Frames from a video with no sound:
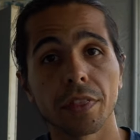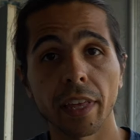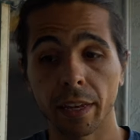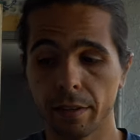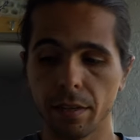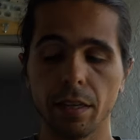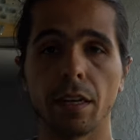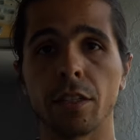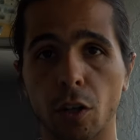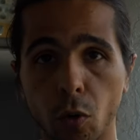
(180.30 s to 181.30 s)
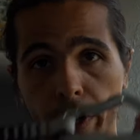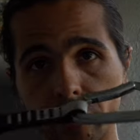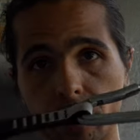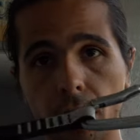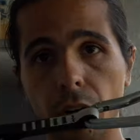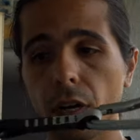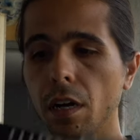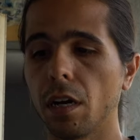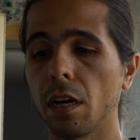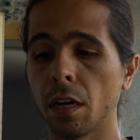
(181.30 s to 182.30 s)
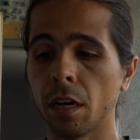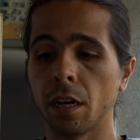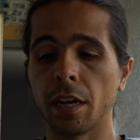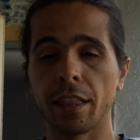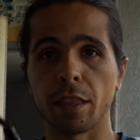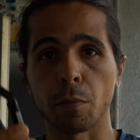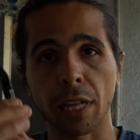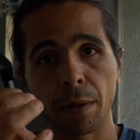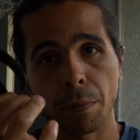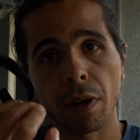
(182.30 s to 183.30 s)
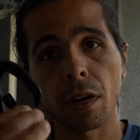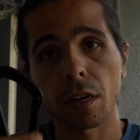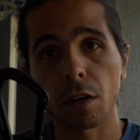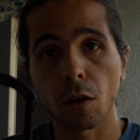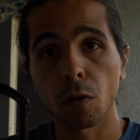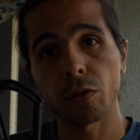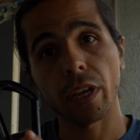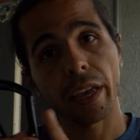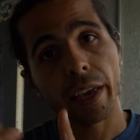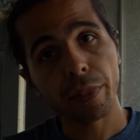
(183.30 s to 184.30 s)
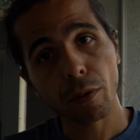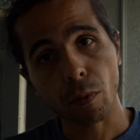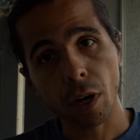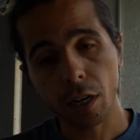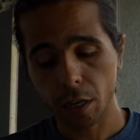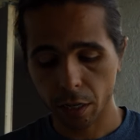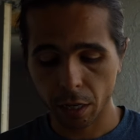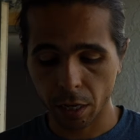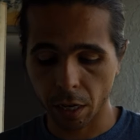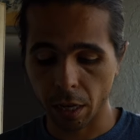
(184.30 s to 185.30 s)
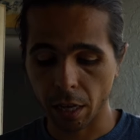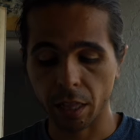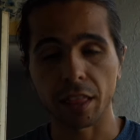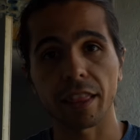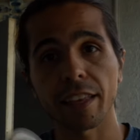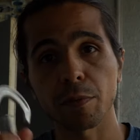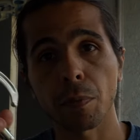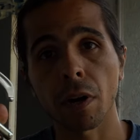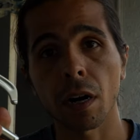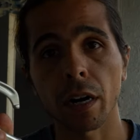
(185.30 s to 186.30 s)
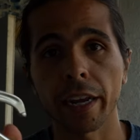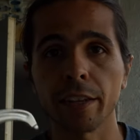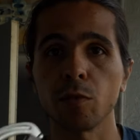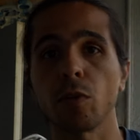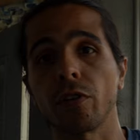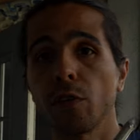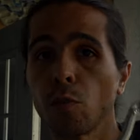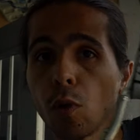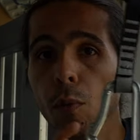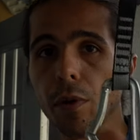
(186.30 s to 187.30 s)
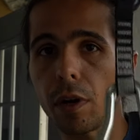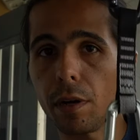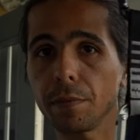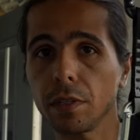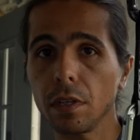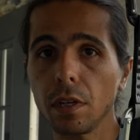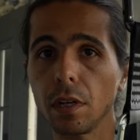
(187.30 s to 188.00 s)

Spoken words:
This is a quick draw. The black part goes in the rock, and this part is where the rope comes.